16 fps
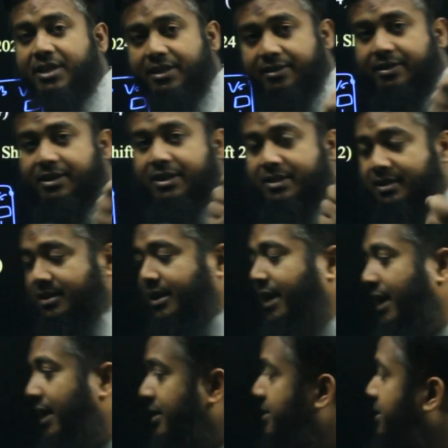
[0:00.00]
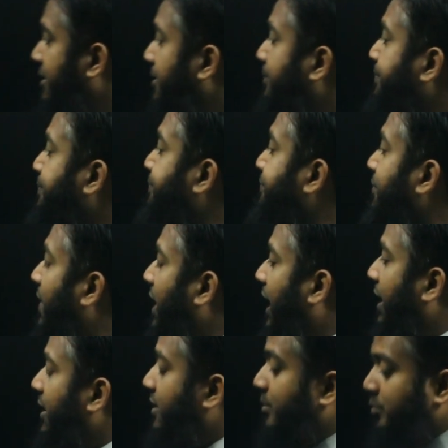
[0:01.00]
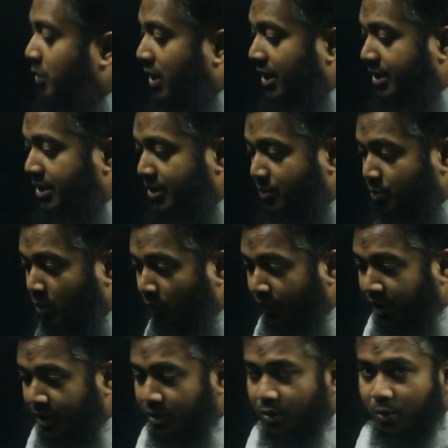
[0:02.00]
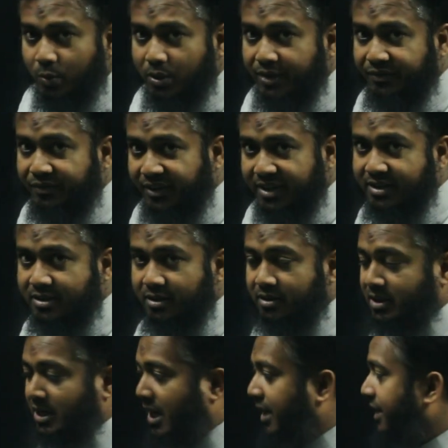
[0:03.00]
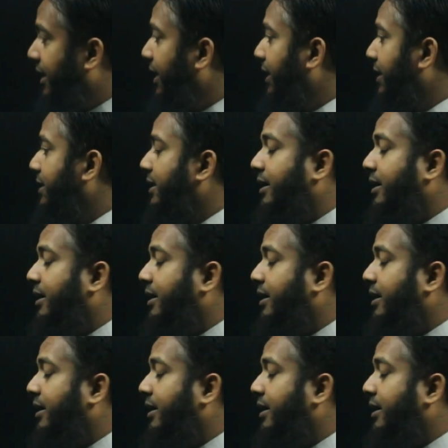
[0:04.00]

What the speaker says: in this case? That the bullet is moving through the fixed target.